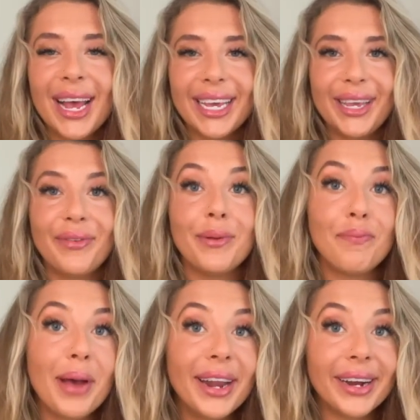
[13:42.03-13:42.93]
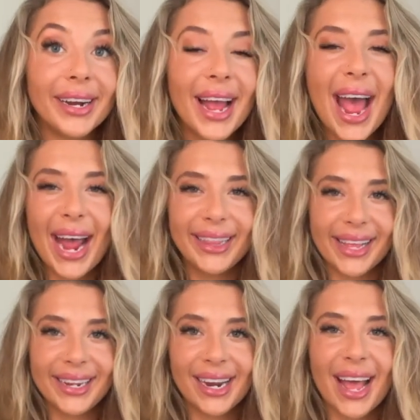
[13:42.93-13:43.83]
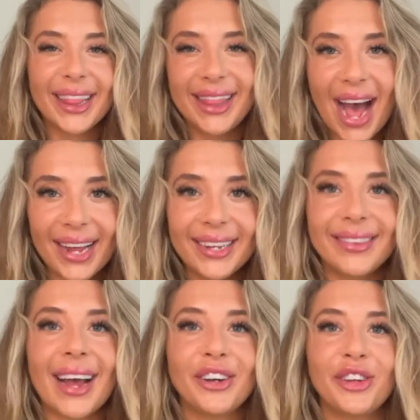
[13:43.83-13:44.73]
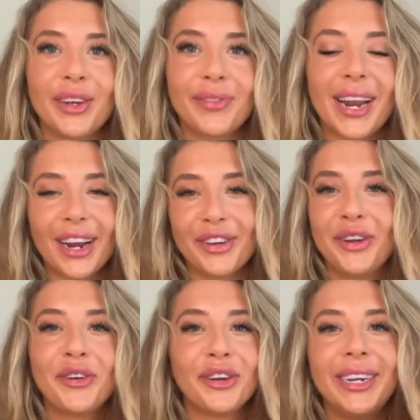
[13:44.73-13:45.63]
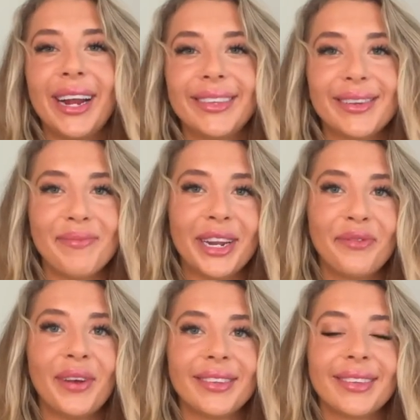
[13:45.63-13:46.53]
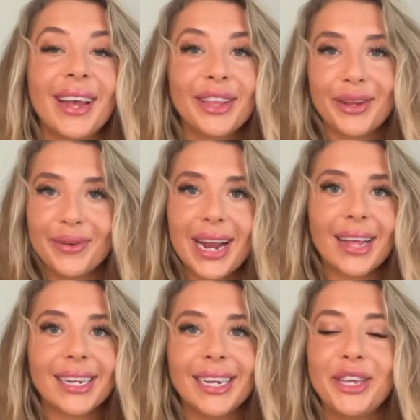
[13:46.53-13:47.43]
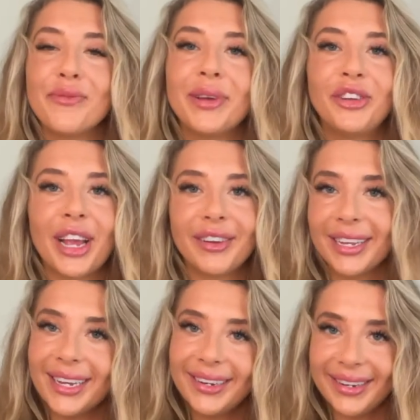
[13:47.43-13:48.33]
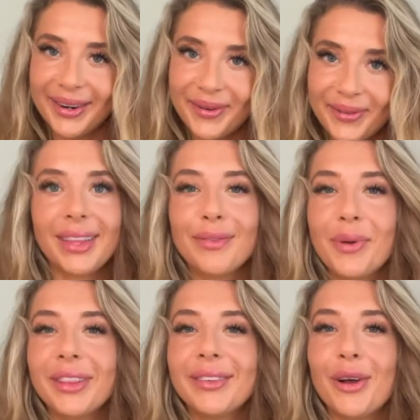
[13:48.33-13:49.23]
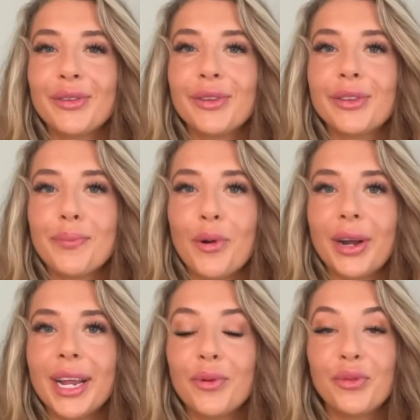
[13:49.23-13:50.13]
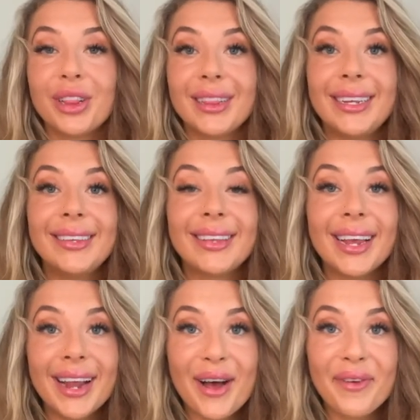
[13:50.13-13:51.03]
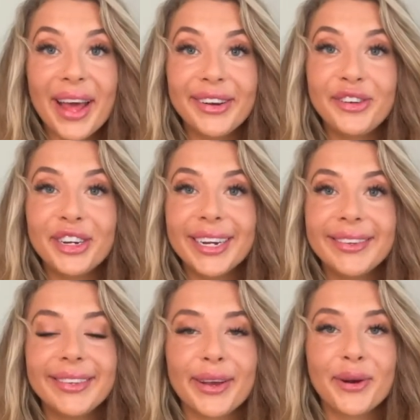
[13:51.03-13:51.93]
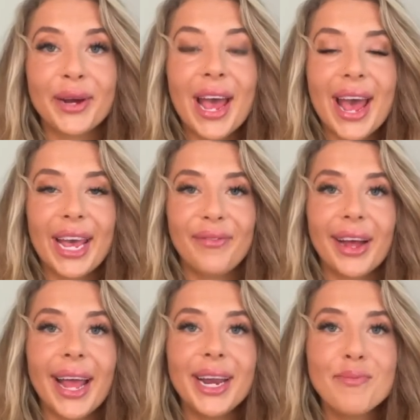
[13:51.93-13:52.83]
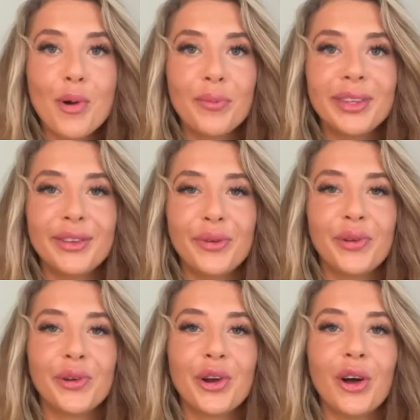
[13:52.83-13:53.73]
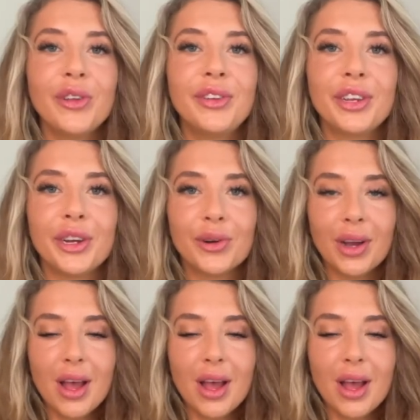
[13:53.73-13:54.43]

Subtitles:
even better, and then that is that shift that actually creates and manifests the reality you've been channeling into. This month is also supporting releasing of energy, so if at any moments you feel called to